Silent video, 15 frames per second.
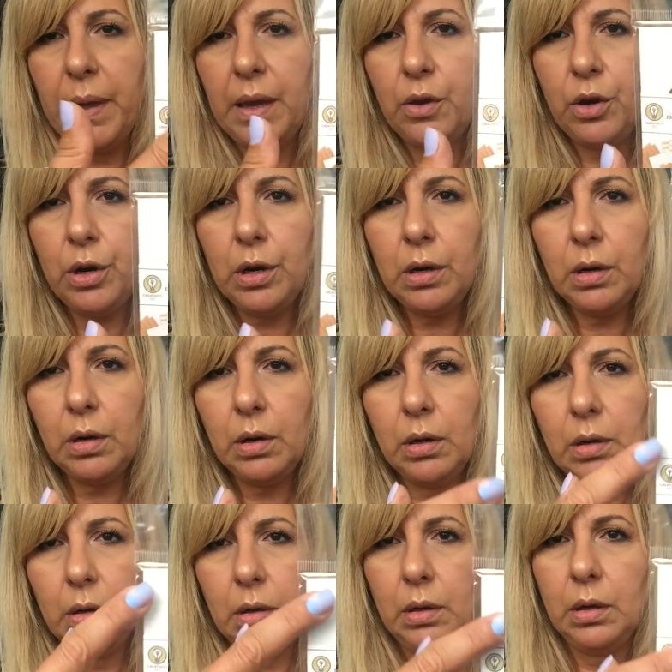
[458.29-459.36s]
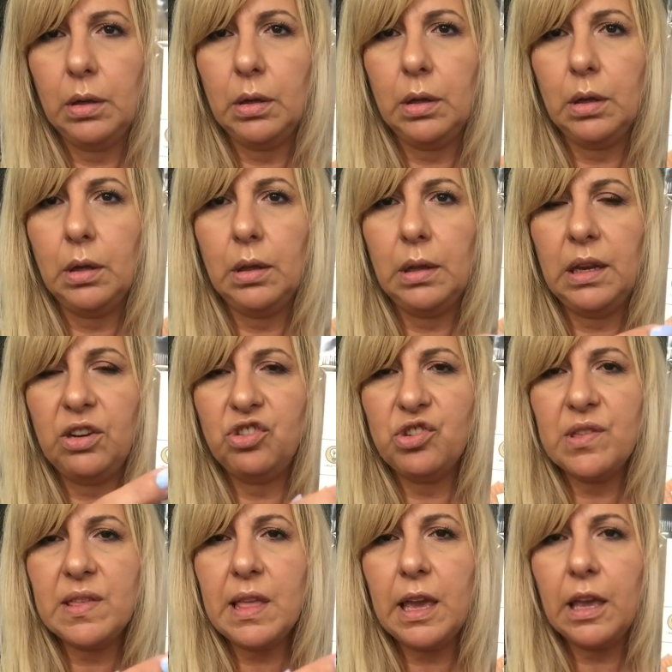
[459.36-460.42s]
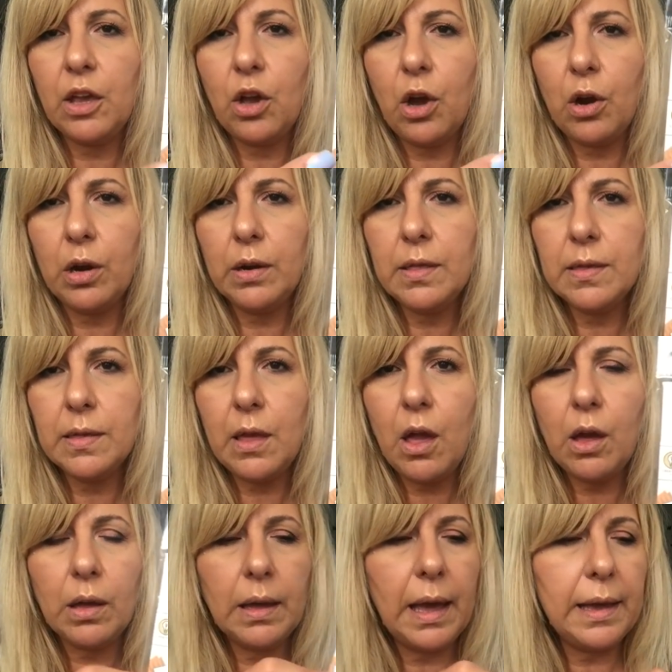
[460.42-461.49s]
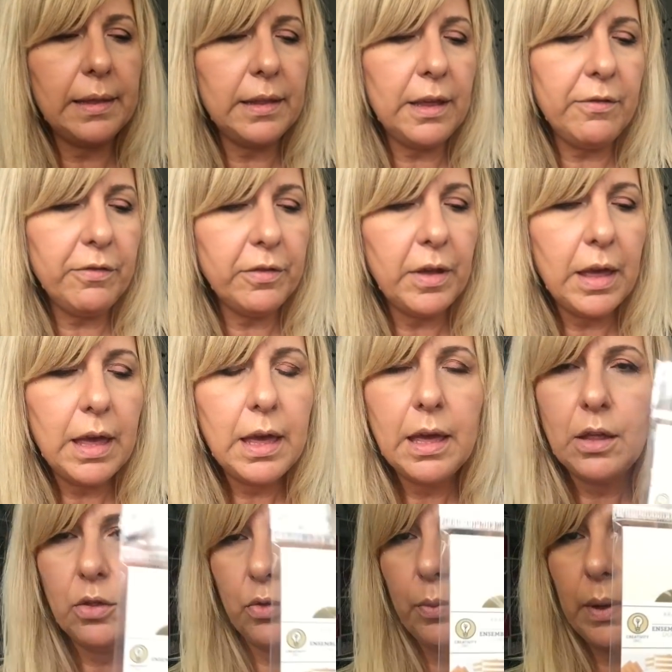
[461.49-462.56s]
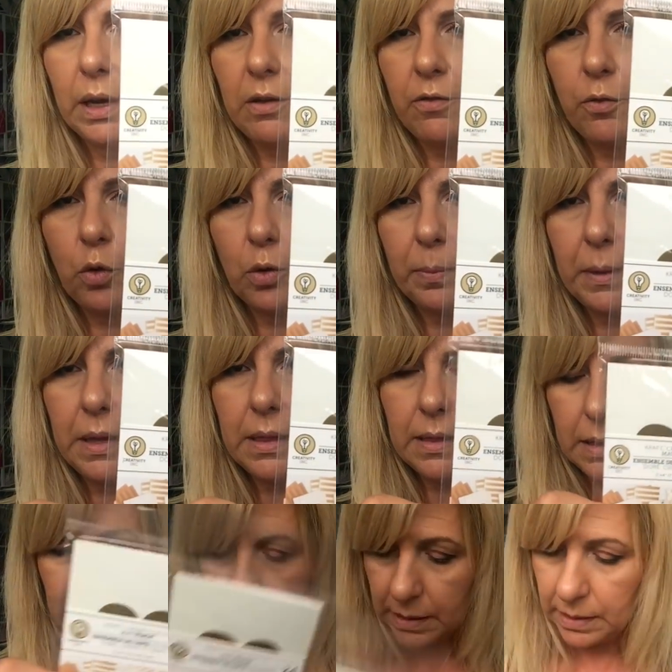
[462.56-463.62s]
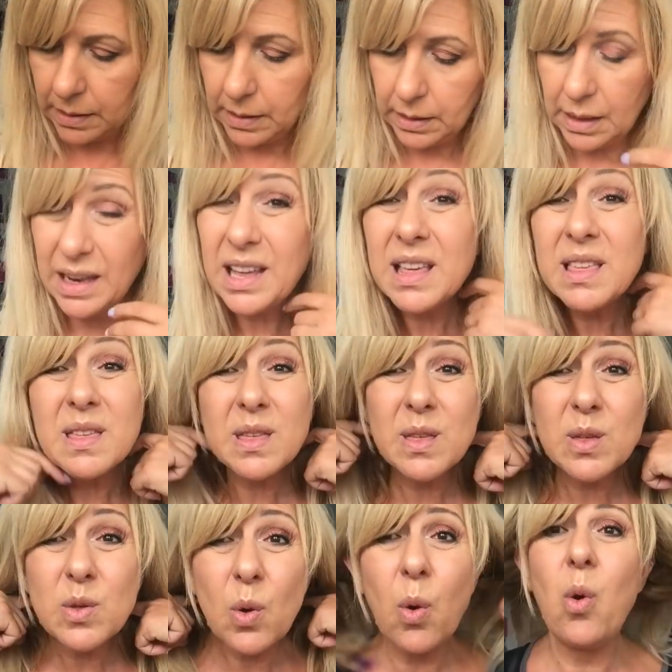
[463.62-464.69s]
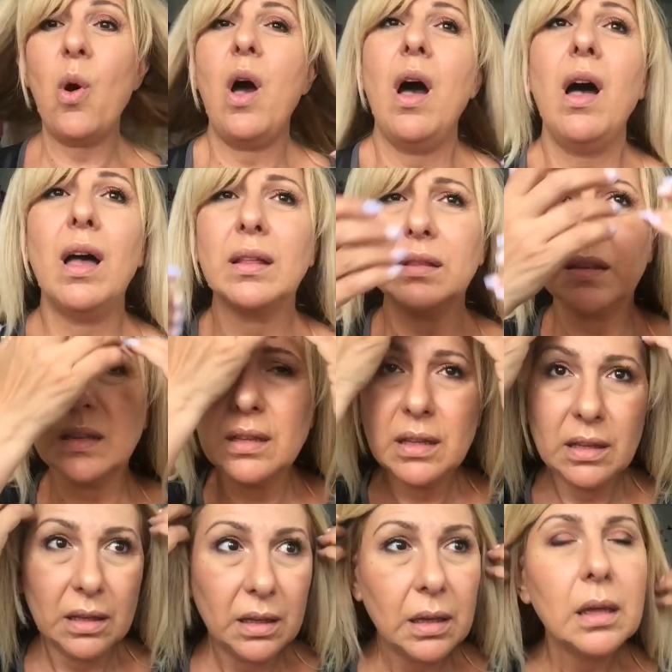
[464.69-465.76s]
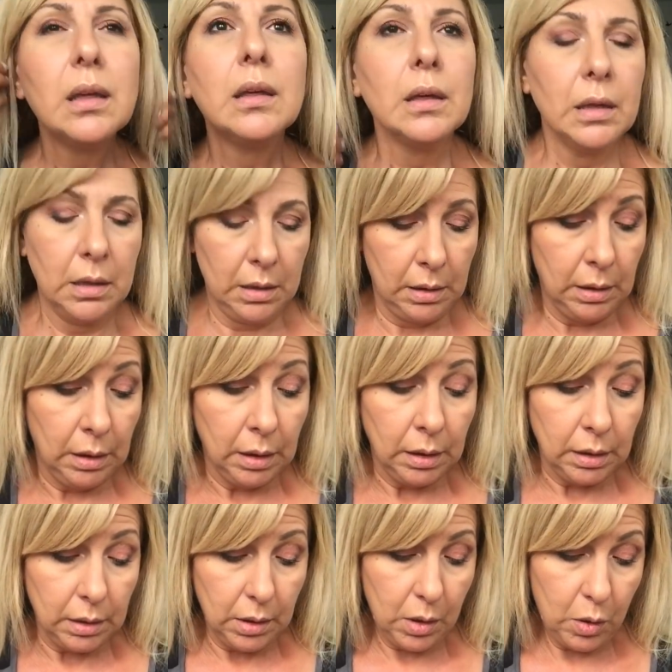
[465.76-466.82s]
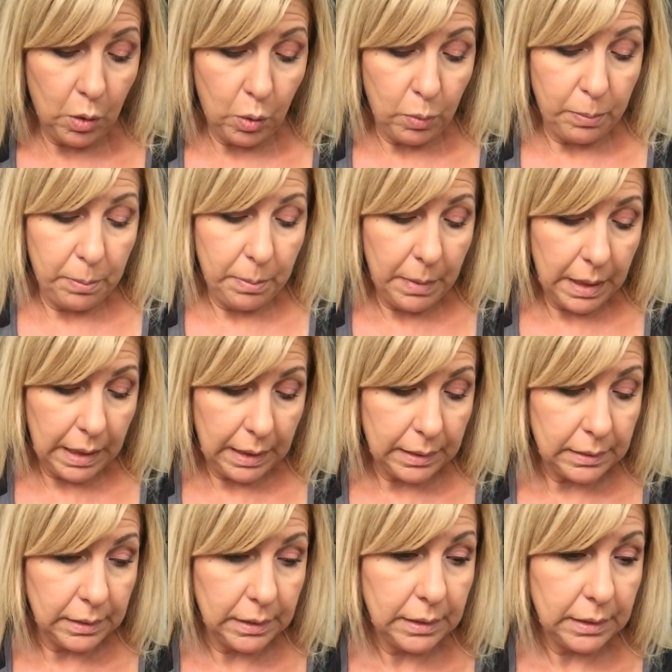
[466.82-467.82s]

bigger they're just like cardstock kind of 24 pieces it is so hot oh man